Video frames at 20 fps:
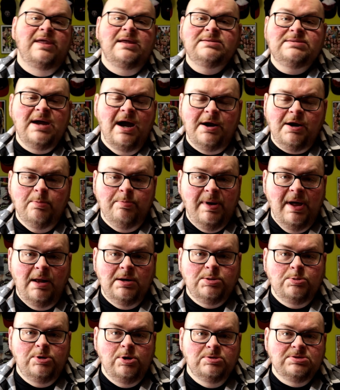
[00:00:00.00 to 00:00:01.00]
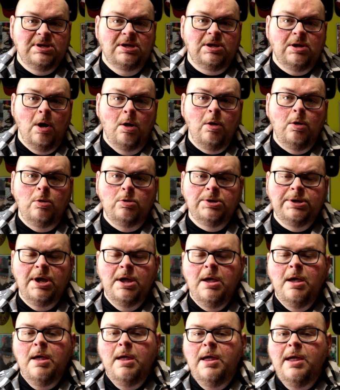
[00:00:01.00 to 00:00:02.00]
the entire belt using gold
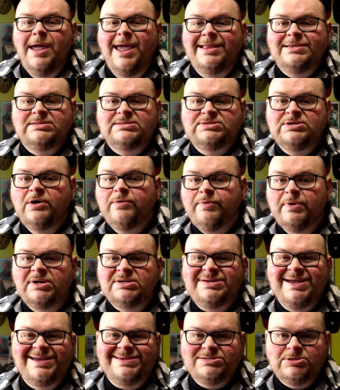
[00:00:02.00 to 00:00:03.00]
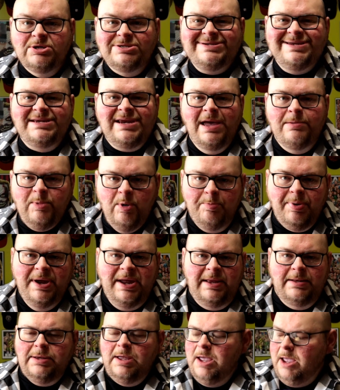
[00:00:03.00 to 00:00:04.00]
and so were Testors enamel
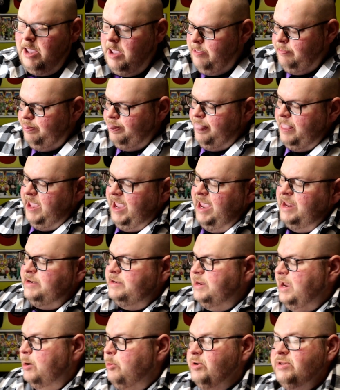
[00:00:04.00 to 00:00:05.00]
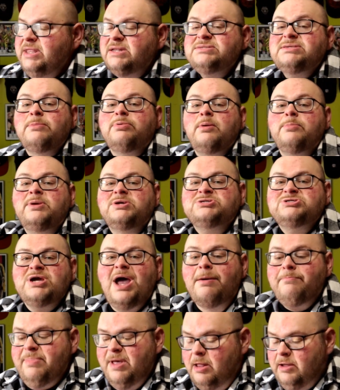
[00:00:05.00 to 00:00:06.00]
paint. And when the WWE
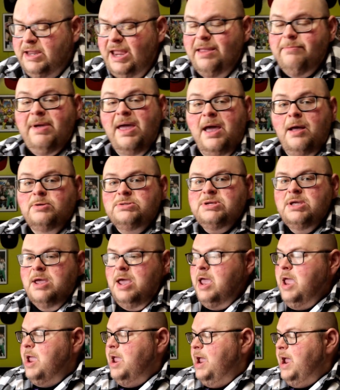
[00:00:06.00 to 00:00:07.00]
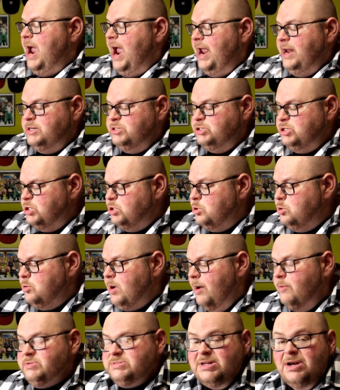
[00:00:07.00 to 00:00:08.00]
shop belt came out, I knew
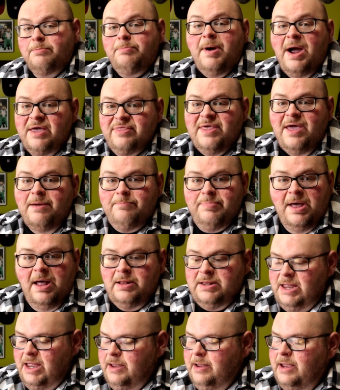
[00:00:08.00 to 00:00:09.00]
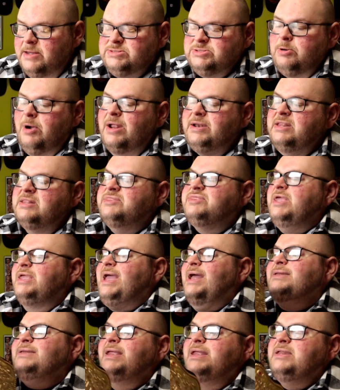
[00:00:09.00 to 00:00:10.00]
I was going to buy that belt. So I didn't think
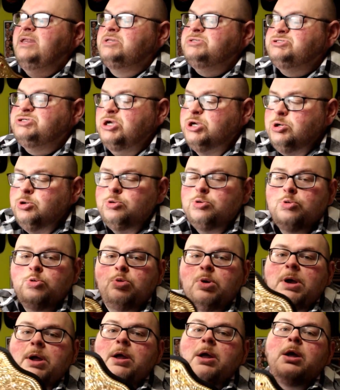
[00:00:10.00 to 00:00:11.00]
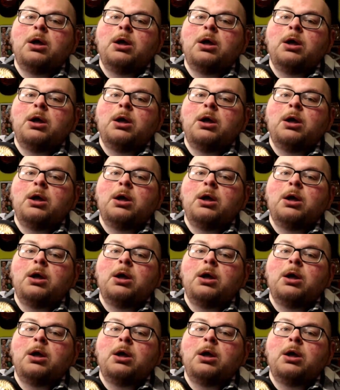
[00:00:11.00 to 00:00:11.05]
I needed two